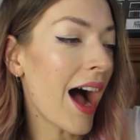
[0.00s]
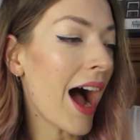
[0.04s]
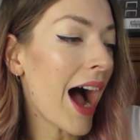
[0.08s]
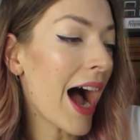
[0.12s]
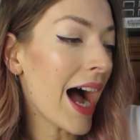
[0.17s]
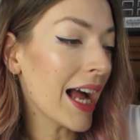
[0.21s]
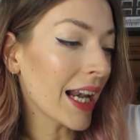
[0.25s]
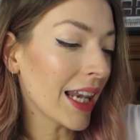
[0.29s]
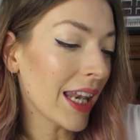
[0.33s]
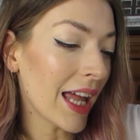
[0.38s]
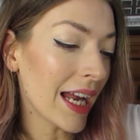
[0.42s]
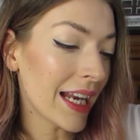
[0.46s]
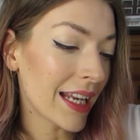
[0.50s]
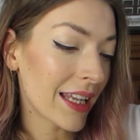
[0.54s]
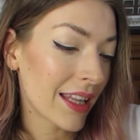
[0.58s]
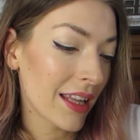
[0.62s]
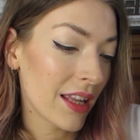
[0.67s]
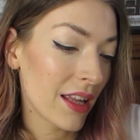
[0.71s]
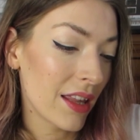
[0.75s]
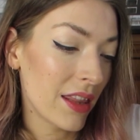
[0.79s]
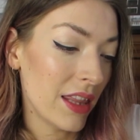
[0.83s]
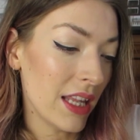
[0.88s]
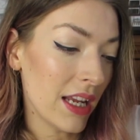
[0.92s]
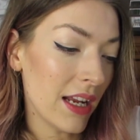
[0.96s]
I like
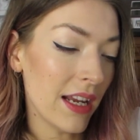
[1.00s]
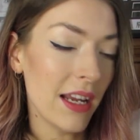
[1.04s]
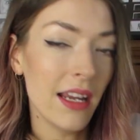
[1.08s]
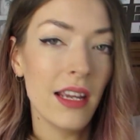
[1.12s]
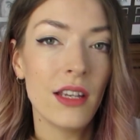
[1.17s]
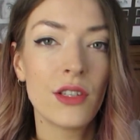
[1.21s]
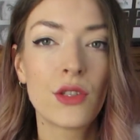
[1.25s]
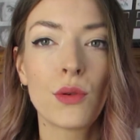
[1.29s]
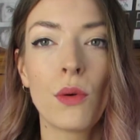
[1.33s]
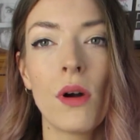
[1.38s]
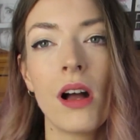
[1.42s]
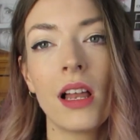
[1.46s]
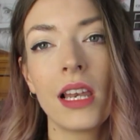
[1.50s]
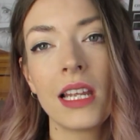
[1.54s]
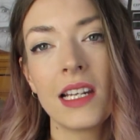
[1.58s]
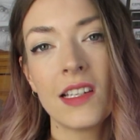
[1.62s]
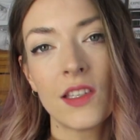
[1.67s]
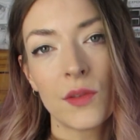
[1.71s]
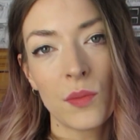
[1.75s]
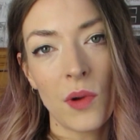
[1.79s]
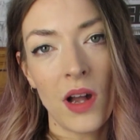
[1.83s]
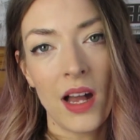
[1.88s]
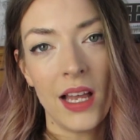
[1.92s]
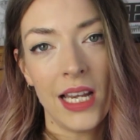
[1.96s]
the twirly
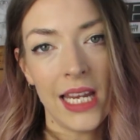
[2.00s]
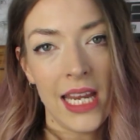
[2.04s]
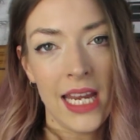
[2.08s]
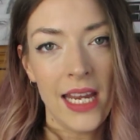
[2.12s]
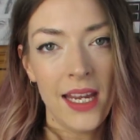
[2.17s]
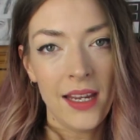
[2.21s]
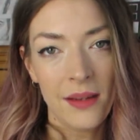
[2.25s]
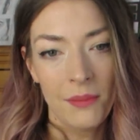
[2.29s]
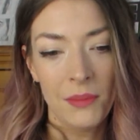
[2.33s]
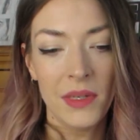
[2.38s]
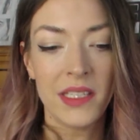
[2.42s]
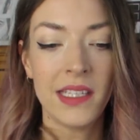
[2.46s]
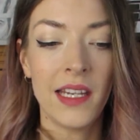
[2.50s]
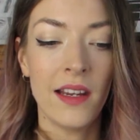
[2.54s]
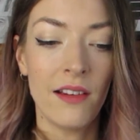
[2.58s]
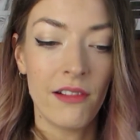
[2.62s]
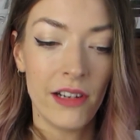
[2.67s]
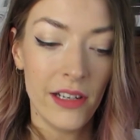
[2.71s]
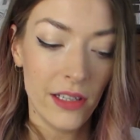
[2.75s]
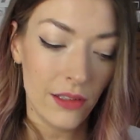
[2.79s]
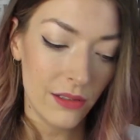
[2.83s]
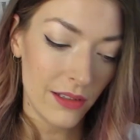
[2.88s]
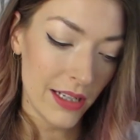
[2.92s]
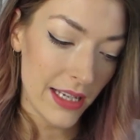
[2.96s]
swirly
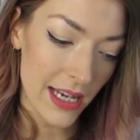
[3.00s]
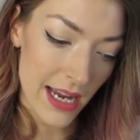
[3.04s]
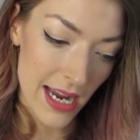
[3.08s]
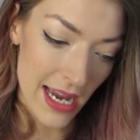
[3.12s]
material and